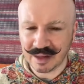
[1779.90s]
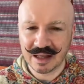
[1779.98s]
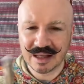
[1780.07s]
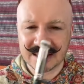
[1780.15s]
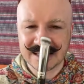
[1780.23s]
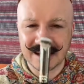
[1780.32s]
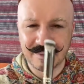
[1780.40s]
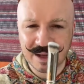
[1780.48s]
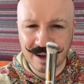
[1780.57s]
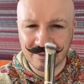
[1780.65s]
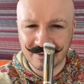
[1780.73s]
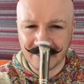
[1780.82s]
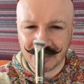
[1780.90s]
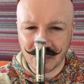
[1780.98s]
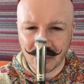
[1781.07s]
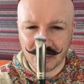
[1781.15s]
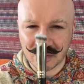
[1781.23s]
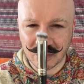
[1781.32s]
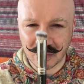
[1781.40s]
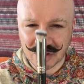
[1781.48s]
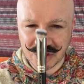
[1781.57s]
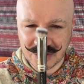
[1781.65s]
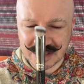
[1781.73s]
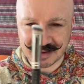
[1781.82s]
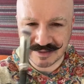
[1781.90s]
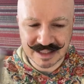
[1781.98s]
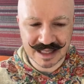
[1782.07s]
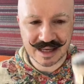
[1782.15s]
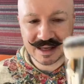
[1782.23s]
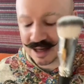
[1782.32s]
stepping up from the 270,